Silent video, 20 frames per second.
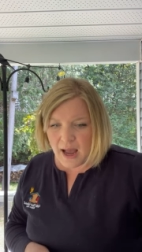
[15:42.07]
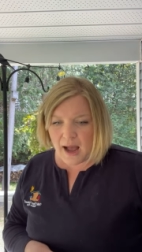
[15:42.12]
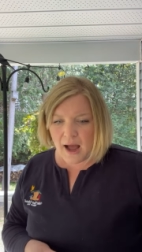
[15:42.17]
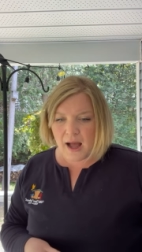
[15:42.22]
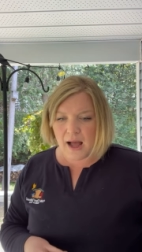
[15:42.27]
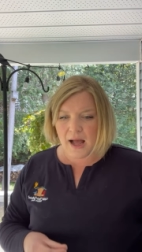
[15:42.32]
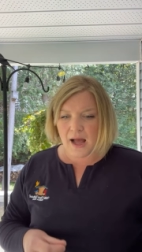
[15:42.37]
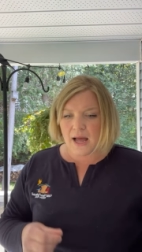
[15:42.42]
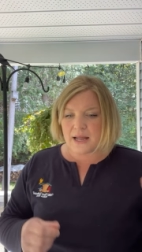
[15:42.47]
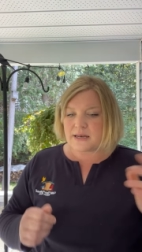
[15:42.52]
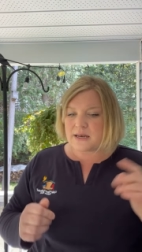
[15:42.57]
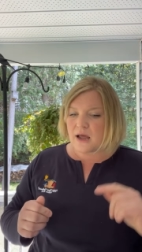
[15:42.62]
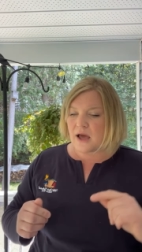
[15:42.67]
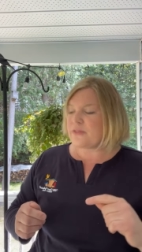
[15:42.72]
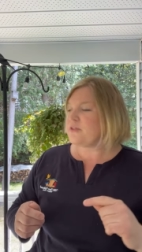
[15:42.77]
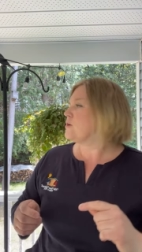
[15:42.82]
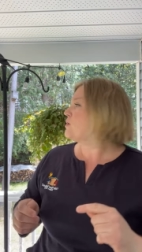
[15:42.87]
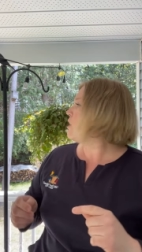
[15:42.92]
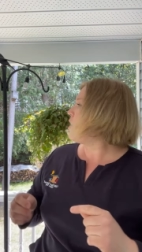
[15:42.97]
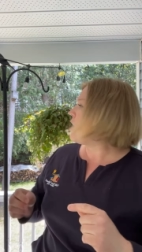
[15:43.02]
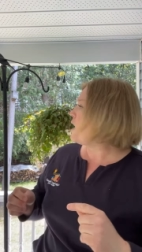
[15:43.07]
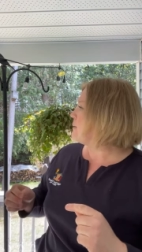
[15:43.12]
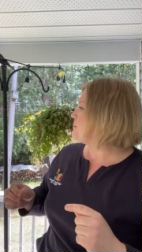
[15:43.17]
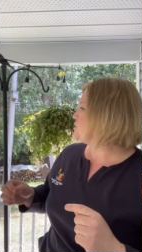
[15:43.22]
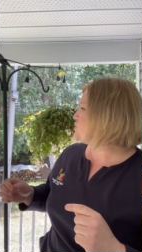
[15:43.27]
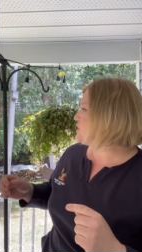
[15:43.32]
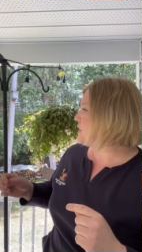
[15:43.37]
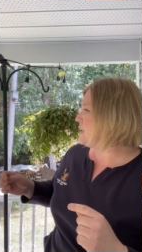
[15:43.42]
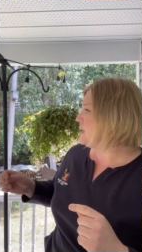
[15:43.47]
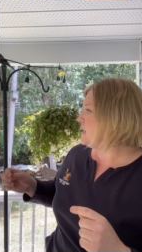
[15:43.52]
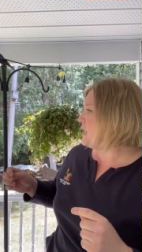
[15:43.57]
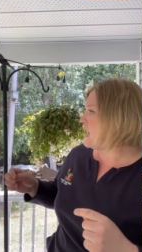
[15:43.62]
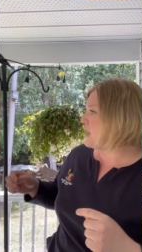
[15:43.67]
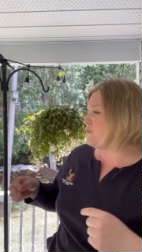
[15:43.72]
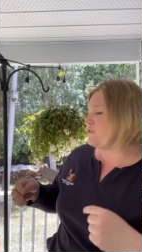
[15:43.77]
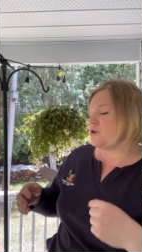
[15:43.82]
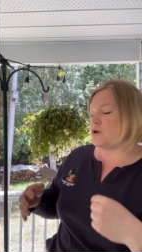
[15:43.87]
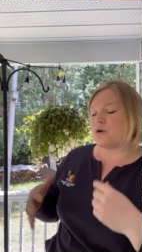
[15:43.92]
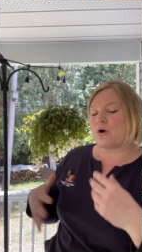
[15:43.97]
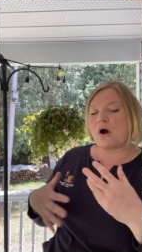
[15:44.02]
Another option,
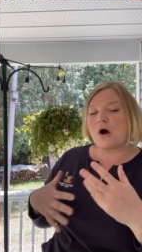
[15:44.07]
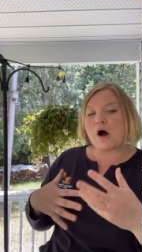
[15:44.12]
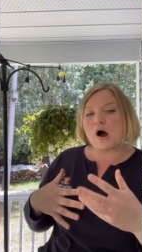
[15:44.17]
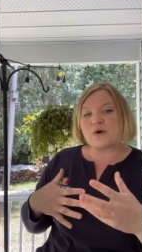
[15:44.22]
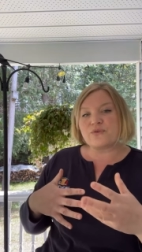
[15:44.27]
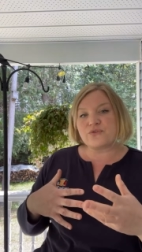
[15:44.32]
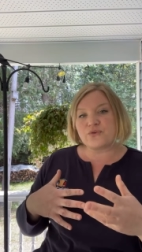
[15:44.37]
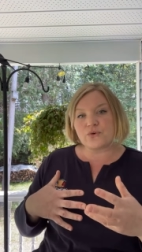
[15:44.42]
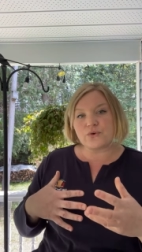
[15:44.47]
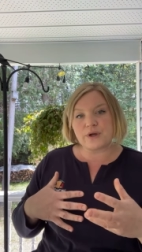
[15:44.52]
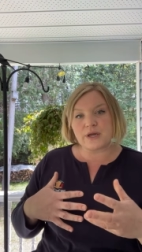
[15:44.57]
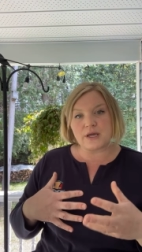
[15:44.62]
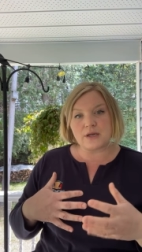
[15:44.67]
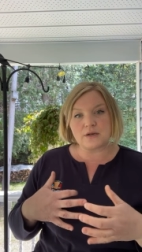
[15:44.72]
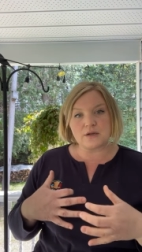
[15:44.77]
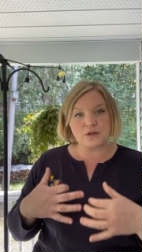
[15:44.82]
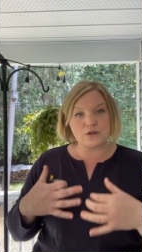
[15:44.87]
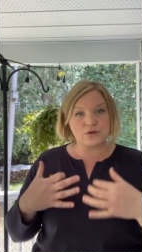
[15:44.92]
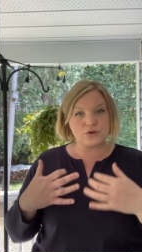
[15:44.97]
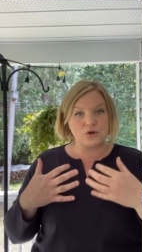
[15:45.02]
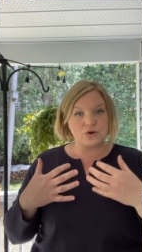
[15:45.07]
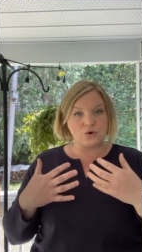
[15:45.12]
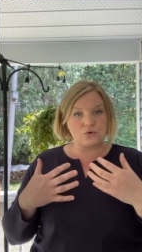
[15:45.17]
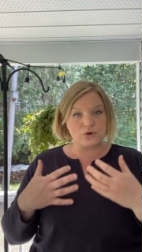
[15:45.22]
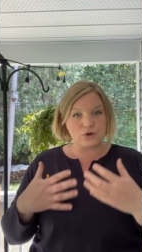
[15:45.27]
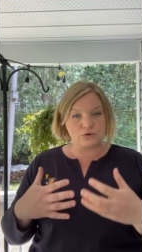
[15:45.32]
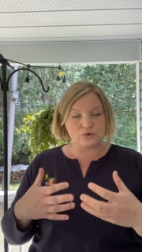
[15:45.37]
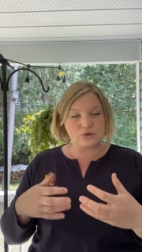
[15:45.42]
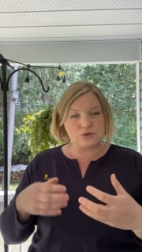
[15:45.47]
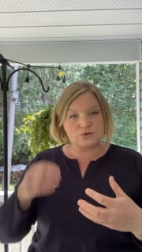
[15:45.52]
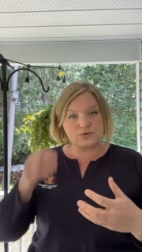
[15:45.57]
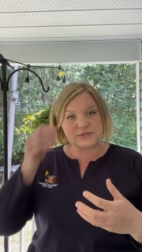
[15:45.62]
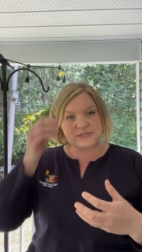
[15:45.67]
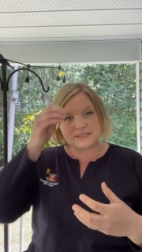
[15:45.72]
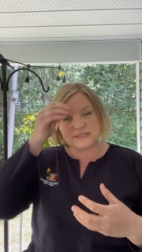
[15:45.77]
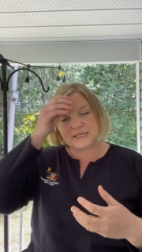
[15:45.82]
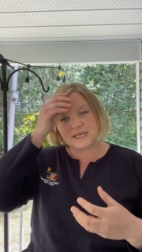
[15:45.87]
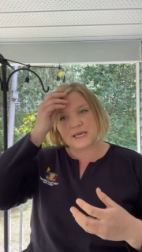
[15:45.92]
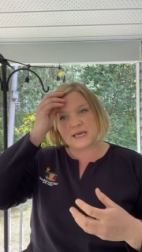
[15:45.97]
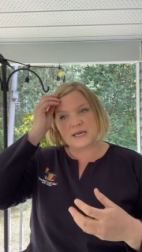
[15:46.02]
if you're offering, you know, your loose
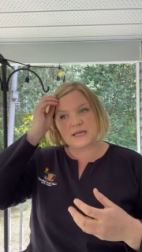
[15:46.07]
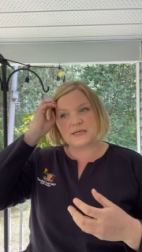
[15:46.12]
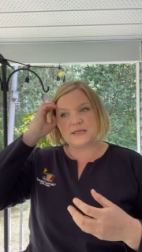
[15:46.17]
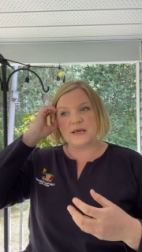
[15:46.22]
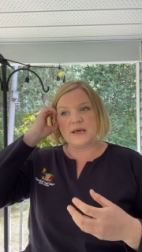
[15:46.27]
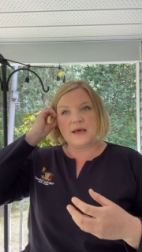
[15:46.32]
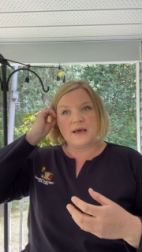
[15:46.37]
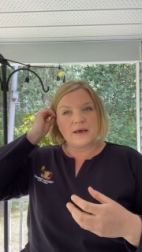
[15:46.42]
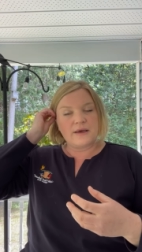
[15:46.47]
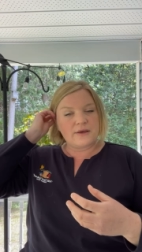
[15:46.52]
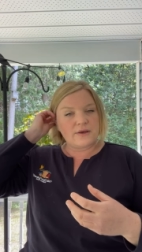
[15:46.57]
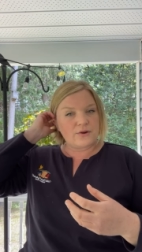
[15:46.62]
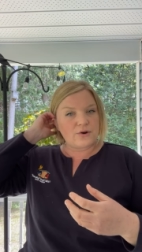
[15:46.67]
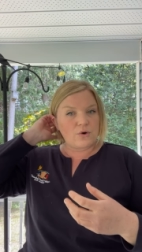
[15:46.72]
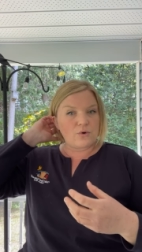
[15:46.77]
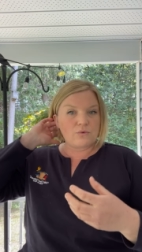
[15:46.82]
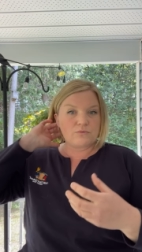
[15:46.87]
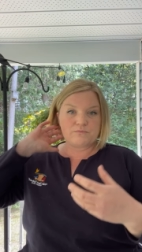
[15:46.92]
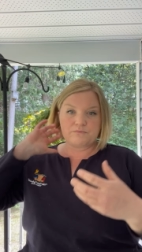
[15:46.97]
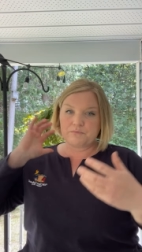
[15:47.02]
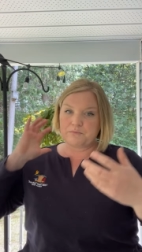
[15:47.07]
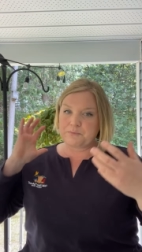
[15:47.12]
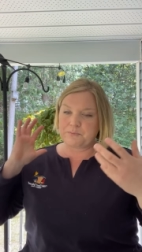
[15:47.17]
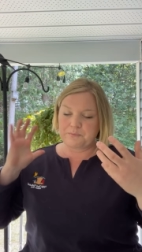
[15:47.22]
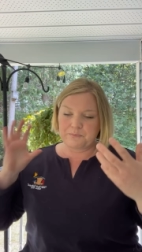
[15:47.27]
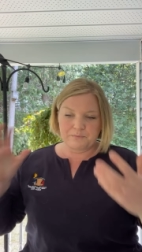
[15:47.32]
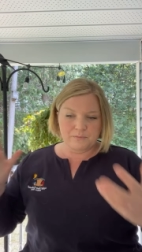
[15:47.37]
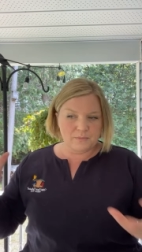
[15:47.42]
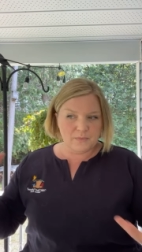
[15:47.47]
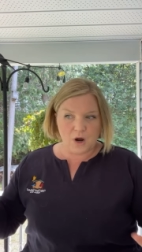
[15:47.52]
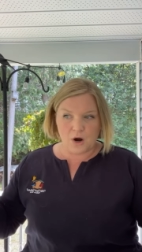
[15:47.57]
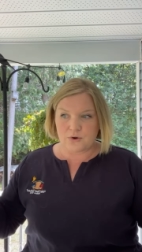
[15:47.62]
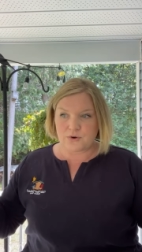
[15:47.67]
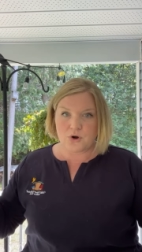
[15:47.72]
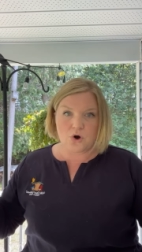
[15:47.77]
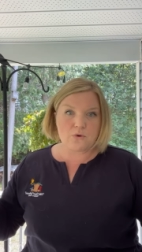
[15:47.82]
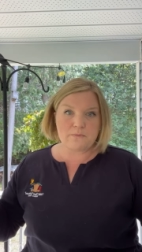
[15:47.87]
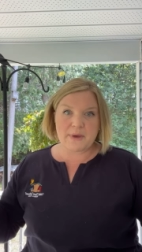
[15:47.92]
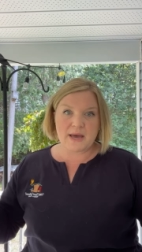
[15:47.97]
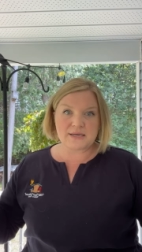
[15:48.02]
seed, you know, our
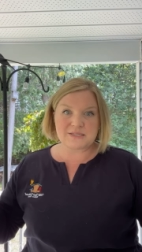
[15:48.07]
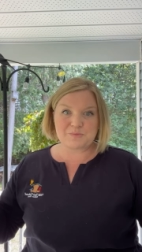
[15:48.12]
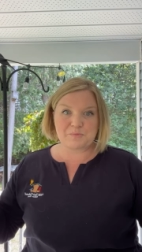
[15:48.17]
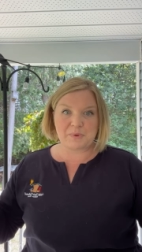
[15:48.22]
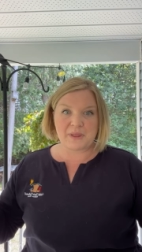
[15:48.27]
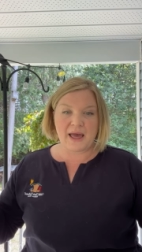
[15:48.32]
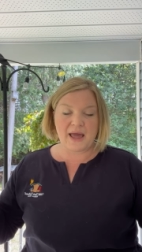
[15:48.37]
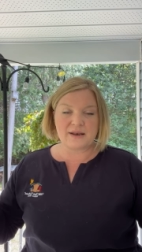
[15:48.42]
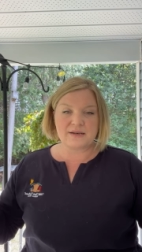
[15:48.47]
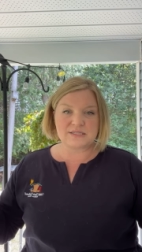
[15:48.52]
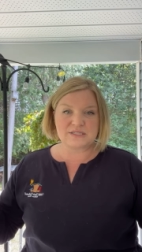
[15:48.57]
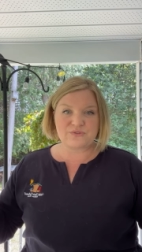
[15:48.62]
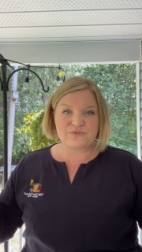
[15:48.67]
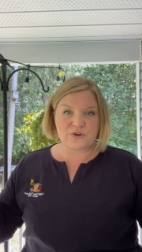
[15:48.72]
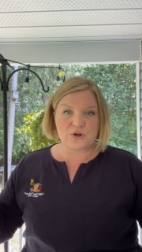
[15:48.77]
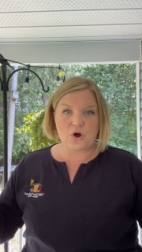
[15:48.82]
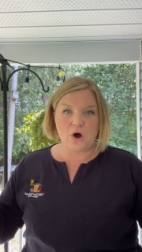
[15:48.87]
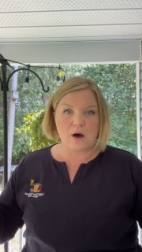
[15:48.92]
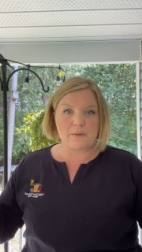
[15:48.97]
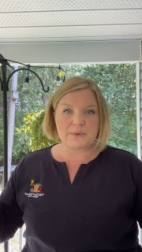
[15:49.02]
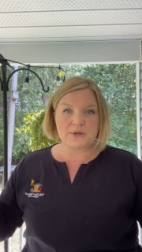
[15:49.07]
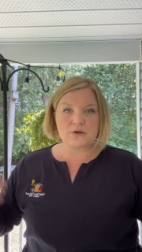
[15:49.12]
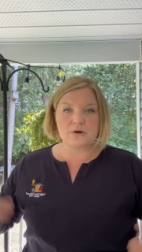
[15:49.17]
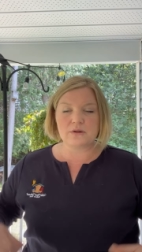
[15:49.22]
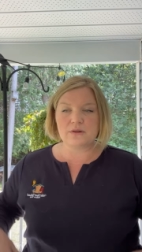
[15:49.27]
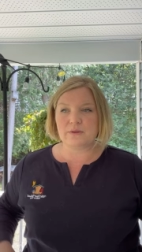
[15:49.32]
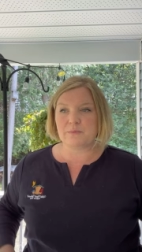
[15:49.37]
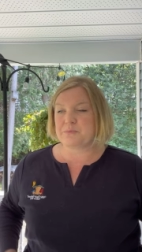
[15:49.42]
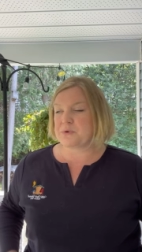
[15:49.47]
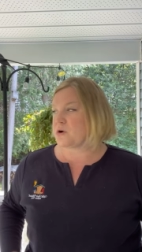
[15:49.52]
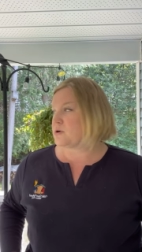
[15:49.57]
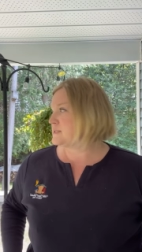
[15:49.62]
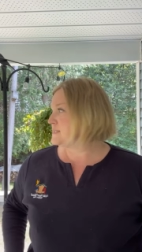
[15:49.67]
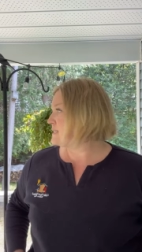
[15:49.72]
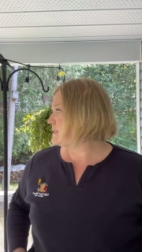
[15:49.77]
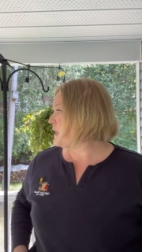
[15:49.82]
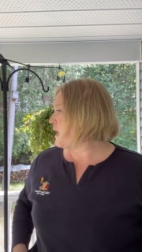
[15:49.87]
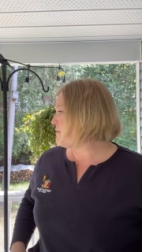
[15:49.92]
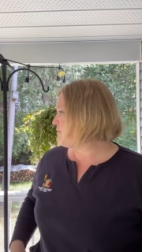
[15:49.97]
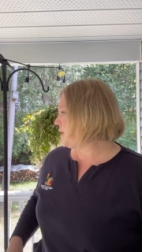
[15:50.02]
no mess blend is phenomenal. The birds
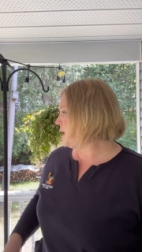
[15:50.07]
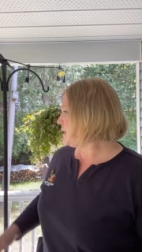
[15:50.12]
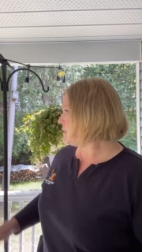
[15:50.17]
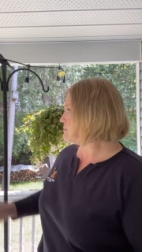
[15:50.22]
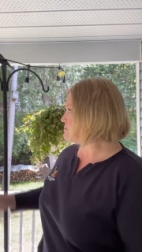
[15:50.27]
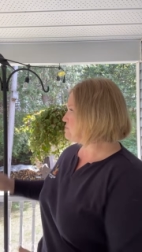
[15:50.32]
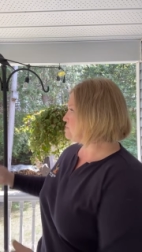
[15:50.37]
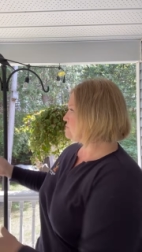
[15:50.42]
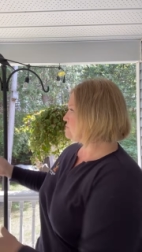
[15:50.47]
love it.